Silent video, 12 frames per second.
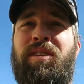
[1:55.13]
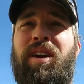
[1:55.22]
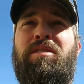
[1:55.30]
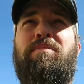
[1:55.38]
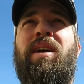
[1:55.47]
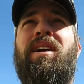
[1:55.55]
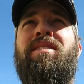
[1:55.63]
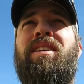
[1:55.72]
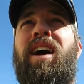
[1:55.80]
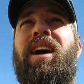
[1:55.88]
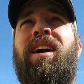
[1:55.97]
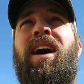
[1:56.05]

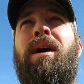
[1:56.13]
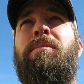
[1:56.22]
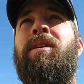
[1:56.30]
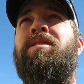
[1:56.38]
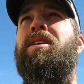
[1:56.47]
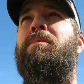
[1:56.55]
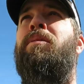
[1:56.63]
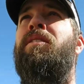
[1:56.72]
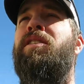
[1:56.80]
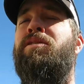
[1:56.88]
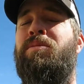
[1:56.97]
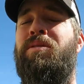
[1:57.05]
transparency, I, I messed up
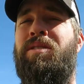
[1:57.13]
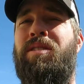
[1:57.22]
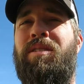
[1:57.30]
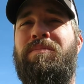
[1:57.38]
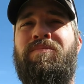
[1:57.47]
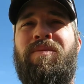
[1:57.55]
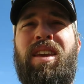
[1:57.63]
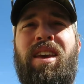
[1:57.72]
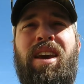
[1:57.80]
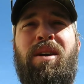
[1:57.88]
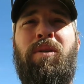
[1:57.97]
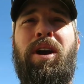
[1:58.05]
on this one. So
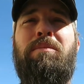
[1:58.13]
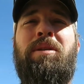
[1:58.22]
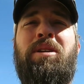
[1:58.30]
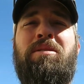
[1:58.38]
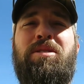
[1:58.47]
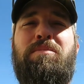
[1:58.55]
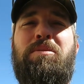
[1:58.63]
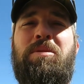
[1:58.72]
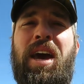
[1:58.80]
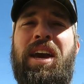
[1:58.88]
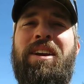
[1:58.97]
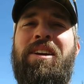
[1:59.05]
we're going to be doing some new
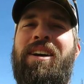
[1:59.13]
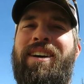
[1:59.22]
decking